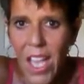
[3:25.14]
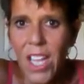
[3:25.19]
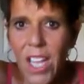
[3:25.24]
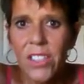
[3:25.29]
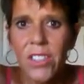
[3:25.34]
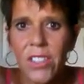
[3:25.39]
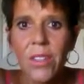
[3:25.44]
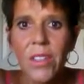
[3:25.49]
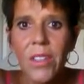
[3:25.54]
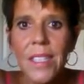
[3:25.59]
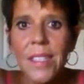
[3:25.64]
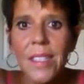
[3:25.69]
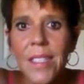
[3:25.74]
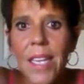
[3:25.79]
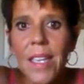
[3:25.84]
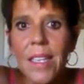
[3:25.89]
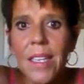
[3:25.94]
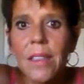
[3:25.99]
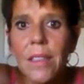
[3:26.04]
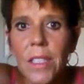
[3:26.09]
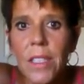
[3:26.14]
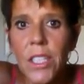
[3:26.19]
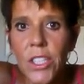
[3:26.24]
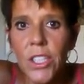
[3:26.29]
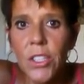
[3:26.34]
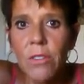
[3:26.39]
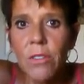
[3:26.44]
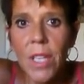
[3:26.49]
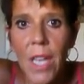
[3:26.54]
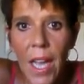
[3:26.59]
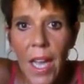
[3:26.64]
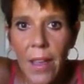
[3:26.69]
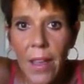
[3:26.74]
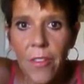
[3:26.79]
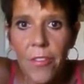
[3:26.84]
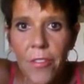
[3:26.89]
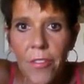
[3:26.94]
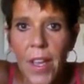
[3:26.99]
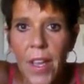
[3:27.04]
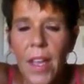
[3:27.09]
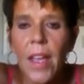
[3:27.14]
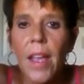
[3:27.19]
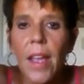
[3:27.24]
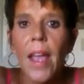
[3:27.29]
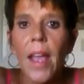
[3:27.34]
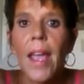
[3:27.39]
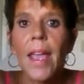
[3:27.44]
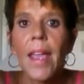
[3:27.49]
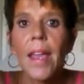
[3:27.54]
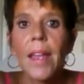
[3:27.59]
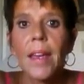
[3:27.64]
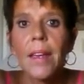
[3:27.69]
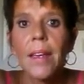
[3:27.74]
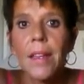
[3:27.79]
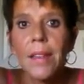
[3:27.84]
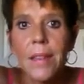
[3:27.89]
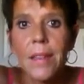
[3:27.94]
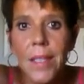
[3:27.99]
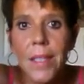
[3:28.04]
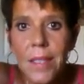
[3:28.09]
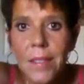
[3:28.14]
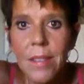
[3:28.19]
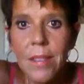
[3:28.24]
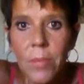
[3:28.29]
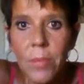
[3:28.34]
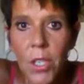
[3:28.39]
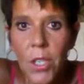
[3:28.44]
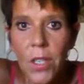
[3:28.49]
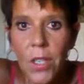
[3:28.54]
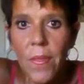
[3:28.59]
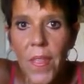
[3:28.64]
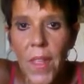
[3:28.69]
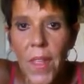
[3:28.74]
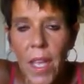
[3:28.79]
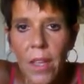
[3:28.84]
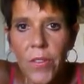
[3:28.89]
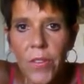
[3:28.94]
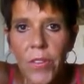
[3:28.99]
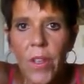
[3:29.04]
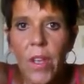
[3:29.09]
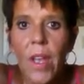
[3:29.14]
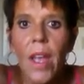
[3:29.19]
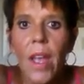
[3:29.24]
So let's take a look at your life and list some good things.